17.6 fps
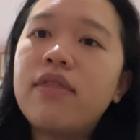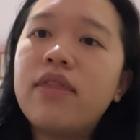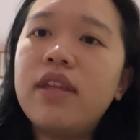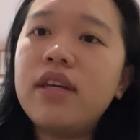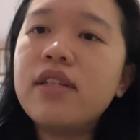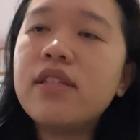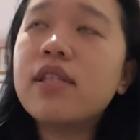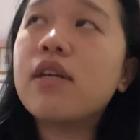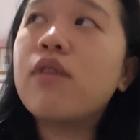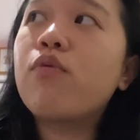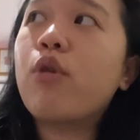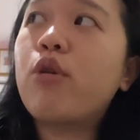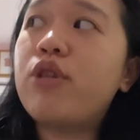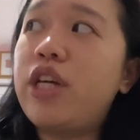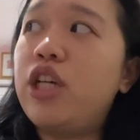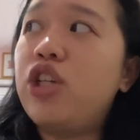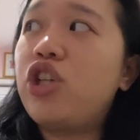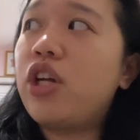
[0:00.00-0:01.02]
this
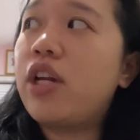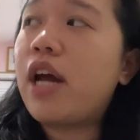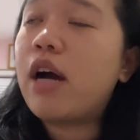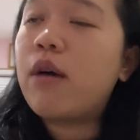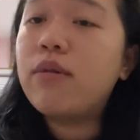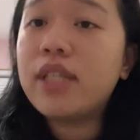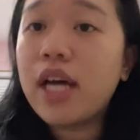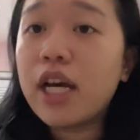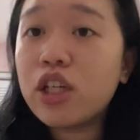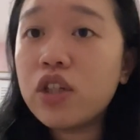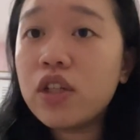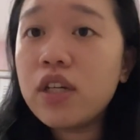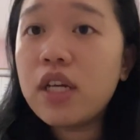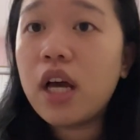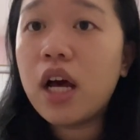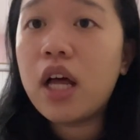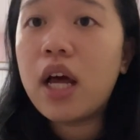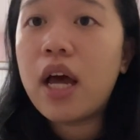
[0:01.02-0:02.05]
rotation, I was
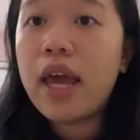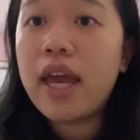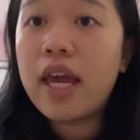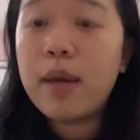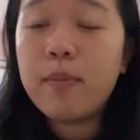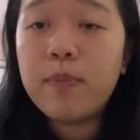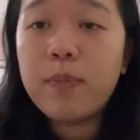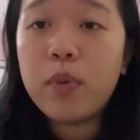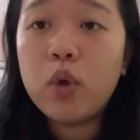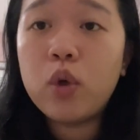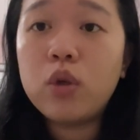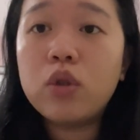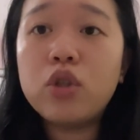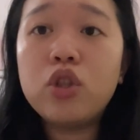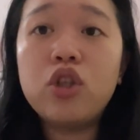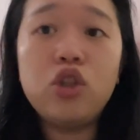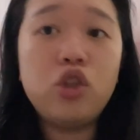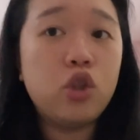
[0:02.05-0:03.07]
actually
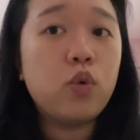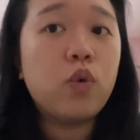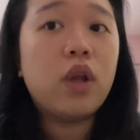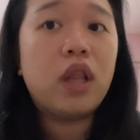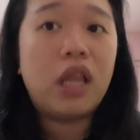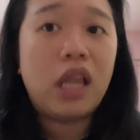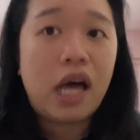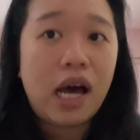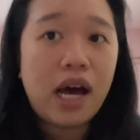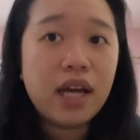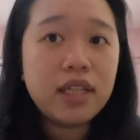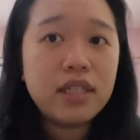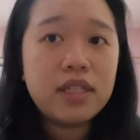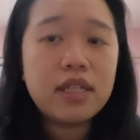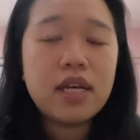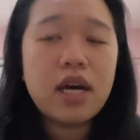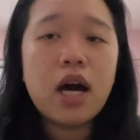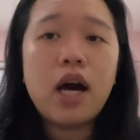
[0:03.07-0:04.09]
able to do a
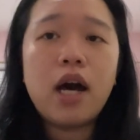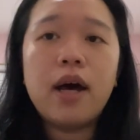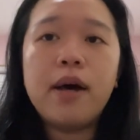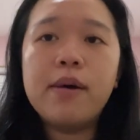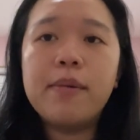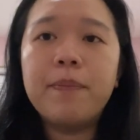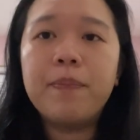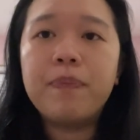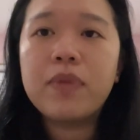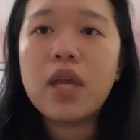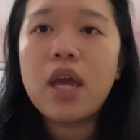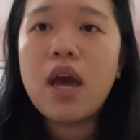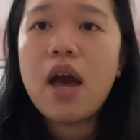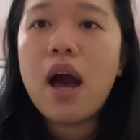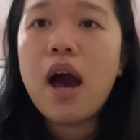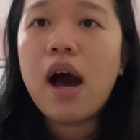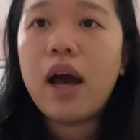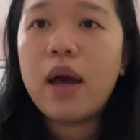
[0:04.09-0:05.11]
lot.
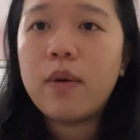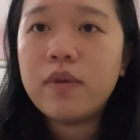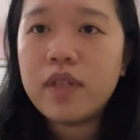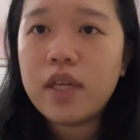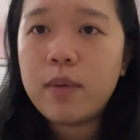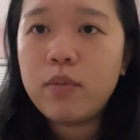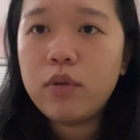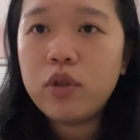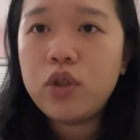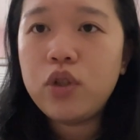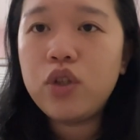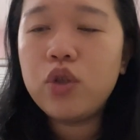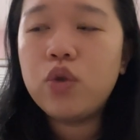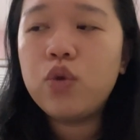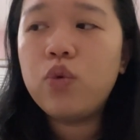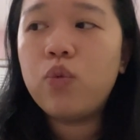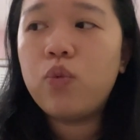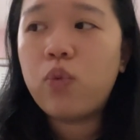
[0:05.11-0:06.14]
I was able
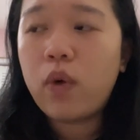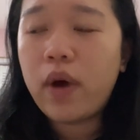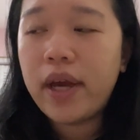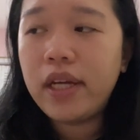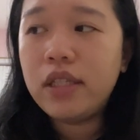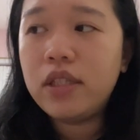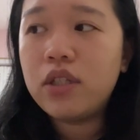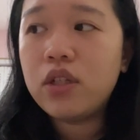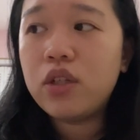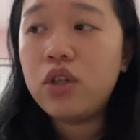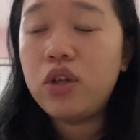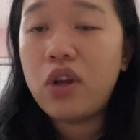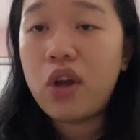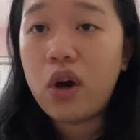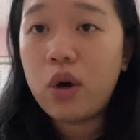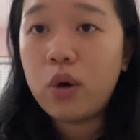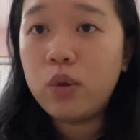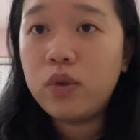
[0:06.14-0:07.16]
to write
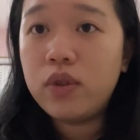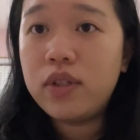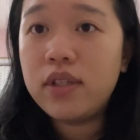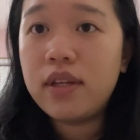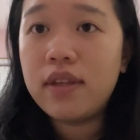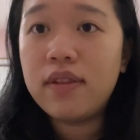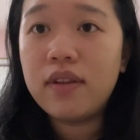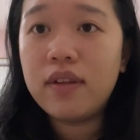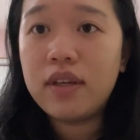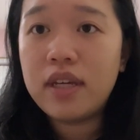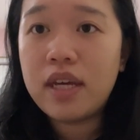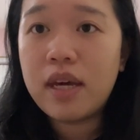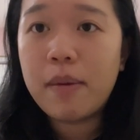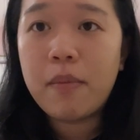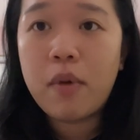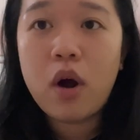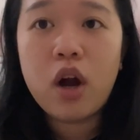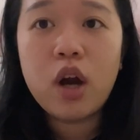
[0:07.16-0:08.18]
notes in the
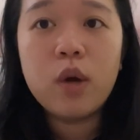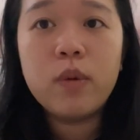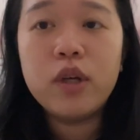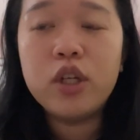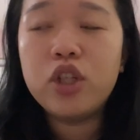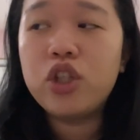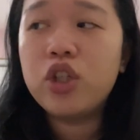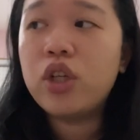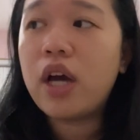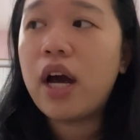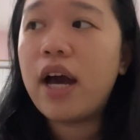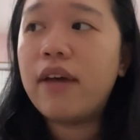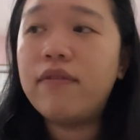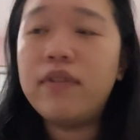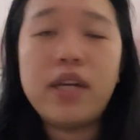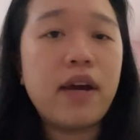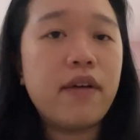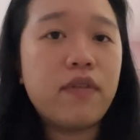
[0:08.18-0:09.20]
EMR, which
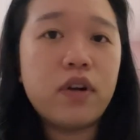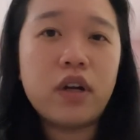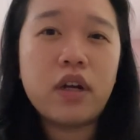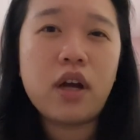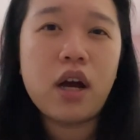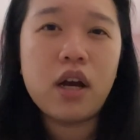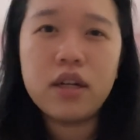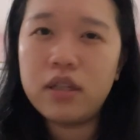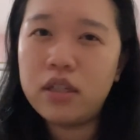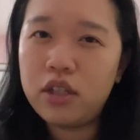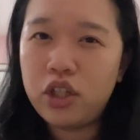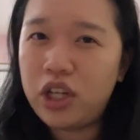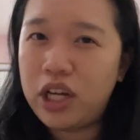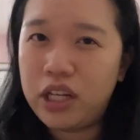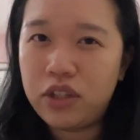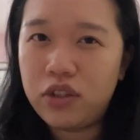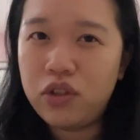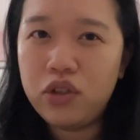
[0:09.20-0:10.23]
I've never gotten a
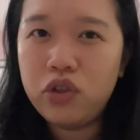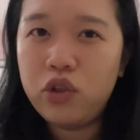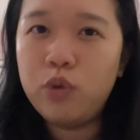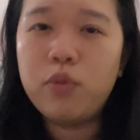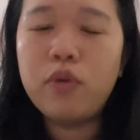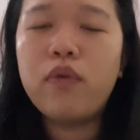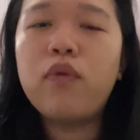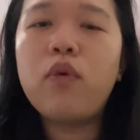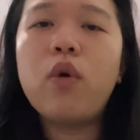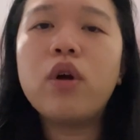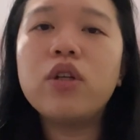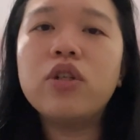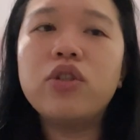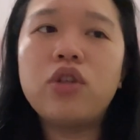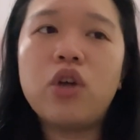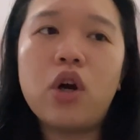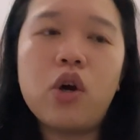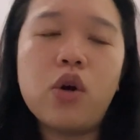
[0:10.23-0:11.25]
chance to do before.
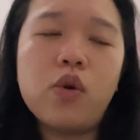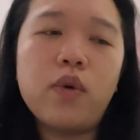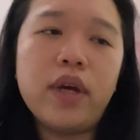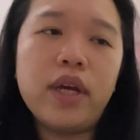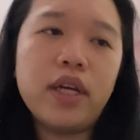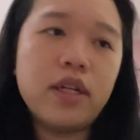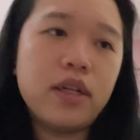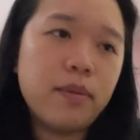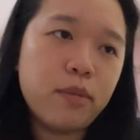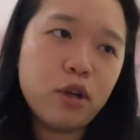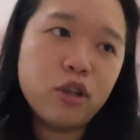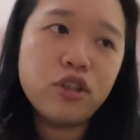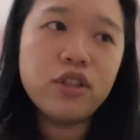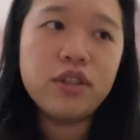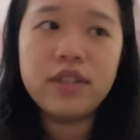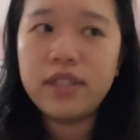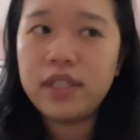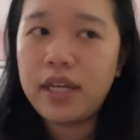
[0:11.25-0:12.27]
So in
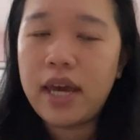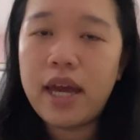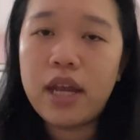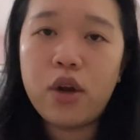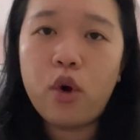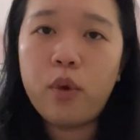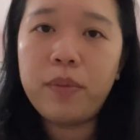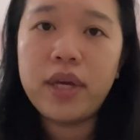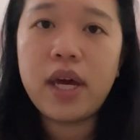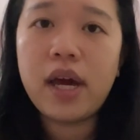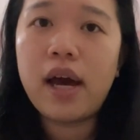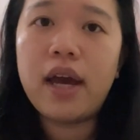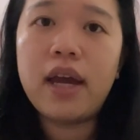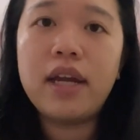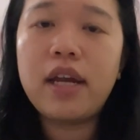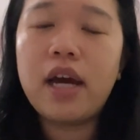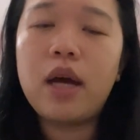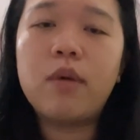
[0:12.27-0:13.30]
emergency and
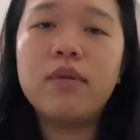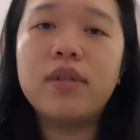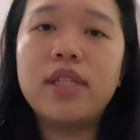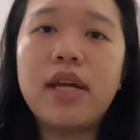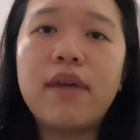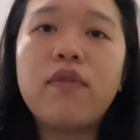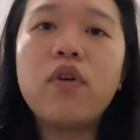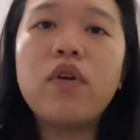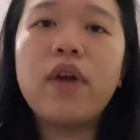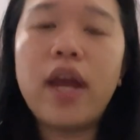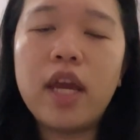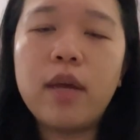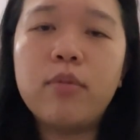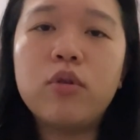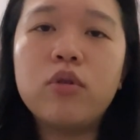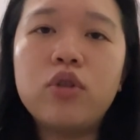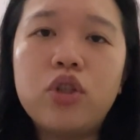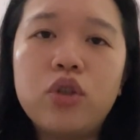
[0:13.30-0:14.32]
OB-GYN, I was never
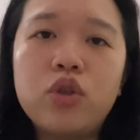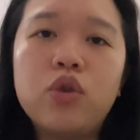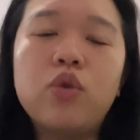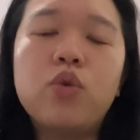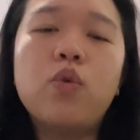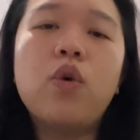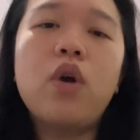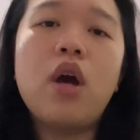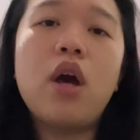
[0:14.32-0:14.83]
able to